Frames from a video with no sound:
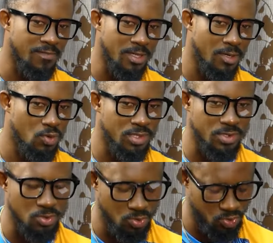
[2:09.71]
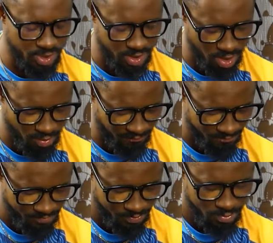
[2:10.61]
The coach is not good enough,
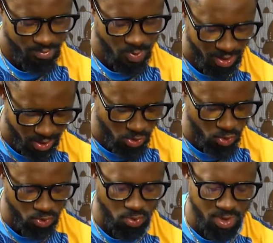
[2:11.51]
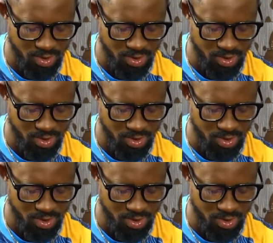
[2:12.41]
like the old one.